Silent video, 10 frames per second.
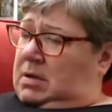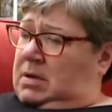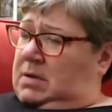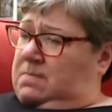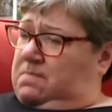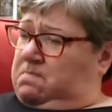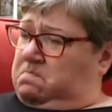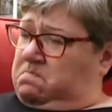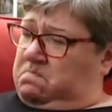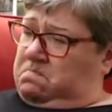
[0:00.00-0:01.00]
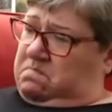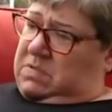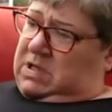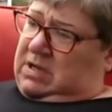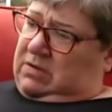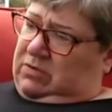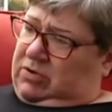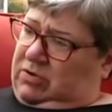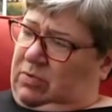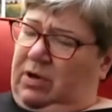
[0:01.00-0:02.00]
Um, yeah, not
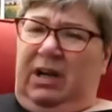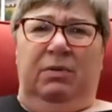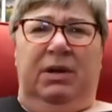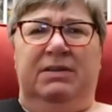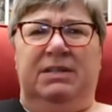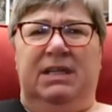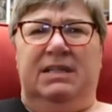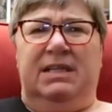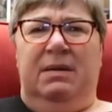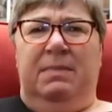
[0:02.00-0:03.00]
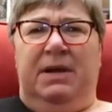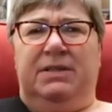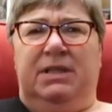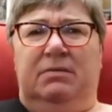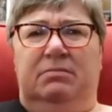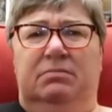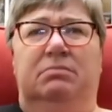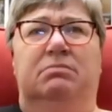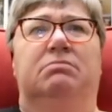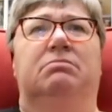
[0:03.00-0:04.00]
sure really what else I can say about it.
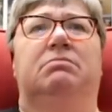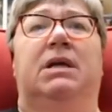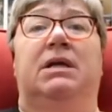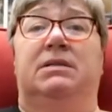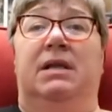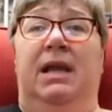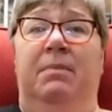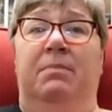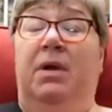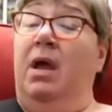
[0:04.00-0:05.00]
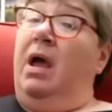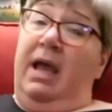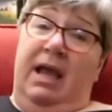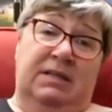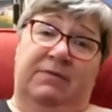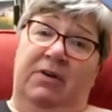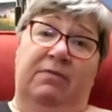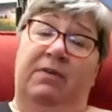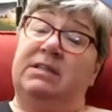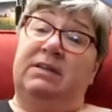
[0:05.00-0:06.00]
It's a lamp. It's very
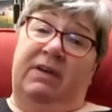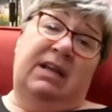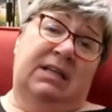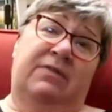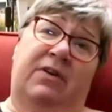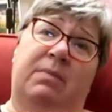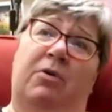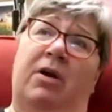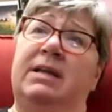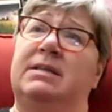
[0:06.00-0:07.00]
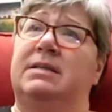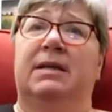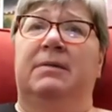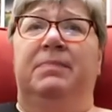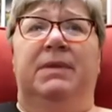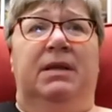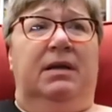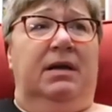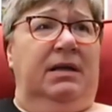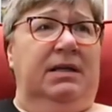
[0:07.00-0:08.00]
effective. It is very bright.
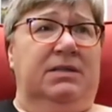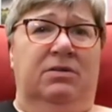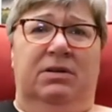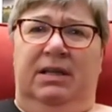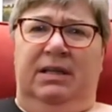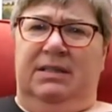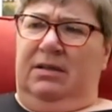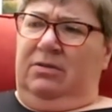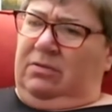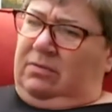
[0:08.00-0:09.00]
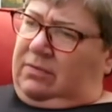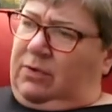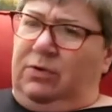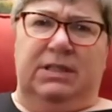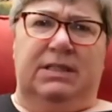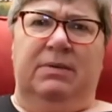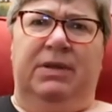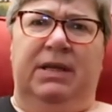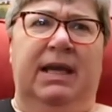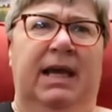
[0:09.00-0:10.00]
And it's got, I think it's 140
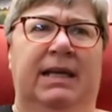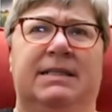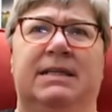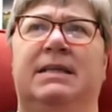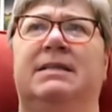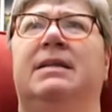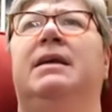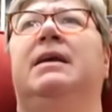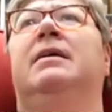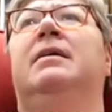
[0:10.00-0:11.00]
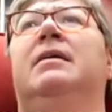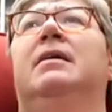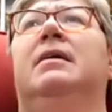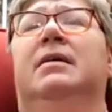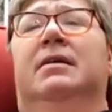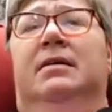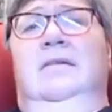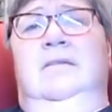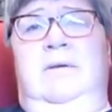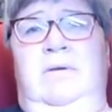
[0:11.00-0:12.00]
something LEDs in here.
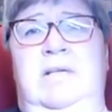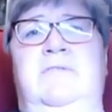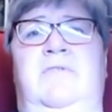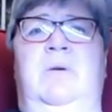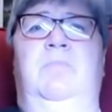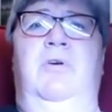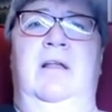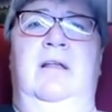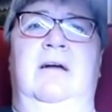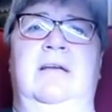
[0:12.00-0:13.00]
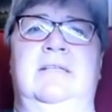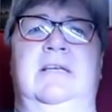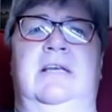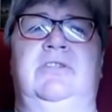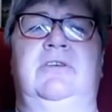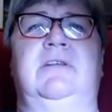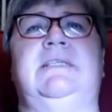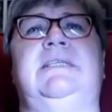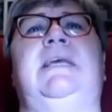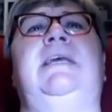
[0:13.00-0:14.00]
So it is a very bright light, as you
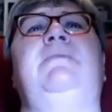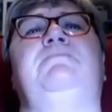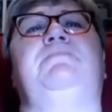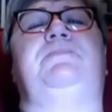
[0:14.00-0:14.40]
can see.